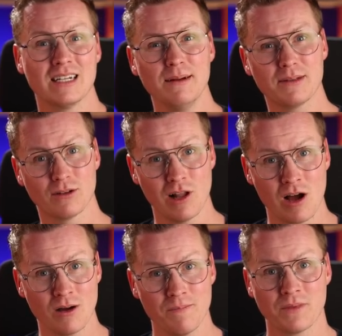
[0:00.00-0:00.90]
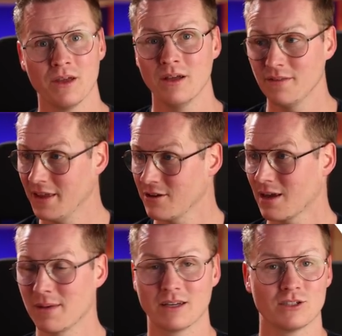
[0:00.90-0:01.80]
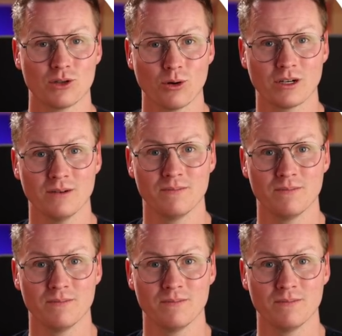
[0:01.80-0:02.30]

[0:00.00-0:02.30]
is a little bit too long. Then you can make it shorter